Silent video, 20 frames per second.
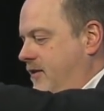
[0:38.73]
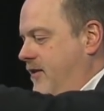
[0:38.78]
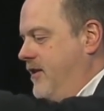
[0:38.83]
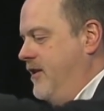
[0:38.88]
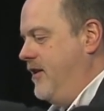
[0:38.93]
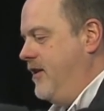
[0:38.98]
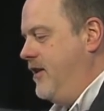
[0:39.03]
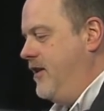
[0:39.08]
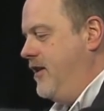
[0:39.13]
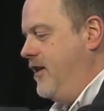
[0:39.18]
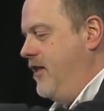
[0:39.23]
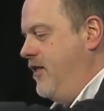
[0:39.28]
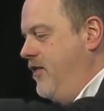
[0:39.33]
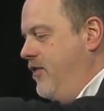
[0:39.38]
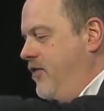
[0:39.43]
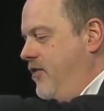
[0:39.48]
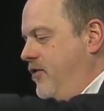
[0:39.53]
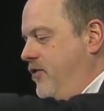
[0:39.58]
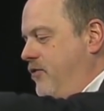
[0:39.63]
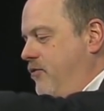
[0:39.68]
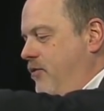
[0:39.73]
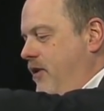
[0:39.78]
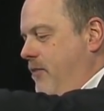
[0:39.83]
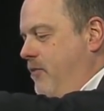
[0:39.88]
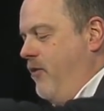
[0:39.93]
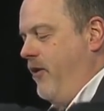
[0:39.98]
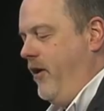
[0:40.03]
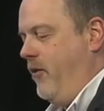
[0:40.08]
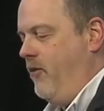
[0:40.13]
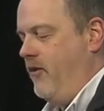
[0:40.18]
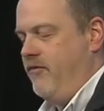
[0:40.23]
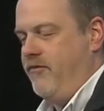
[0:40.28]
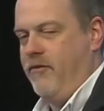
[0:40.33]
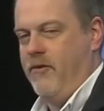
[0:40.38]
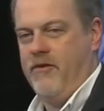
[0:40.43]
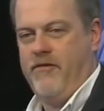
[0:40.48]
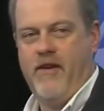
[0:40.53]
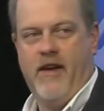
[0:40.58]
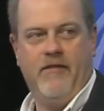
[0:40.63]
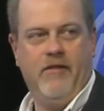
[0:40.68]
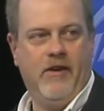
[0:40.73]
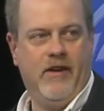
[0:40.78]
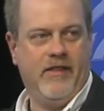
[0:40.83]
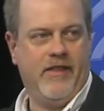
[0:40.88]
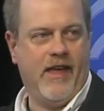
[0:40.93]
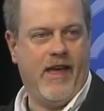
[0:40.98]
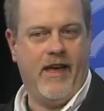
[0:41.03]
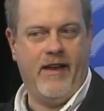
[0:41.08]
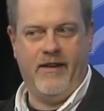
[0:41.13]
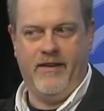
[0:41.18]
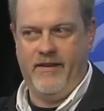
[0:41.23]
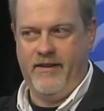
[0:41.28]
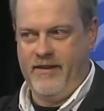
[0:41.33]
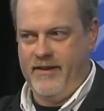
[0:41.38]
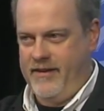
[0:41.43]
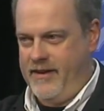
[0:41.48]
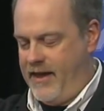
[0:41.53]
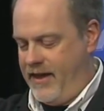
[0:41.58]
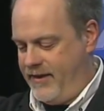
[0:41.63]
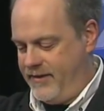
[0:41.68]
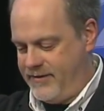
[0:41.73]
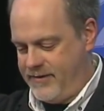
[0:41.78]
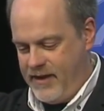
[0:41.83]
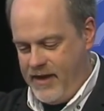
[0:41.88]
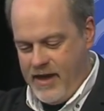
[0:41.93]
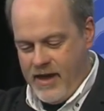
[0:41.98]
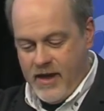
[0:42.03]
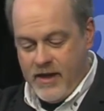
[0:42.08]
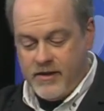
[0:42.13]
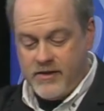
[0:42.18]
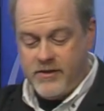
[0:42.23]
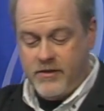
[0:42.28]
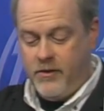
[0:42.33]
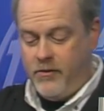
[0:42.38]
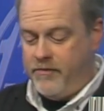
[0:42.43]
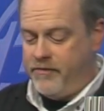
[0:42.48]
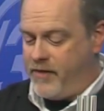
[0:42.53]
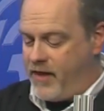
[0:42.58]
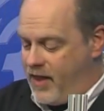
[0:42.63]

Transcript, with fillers: It'll end right on it. three point one four five, look Bingo. At that. Bingo. Nice. So,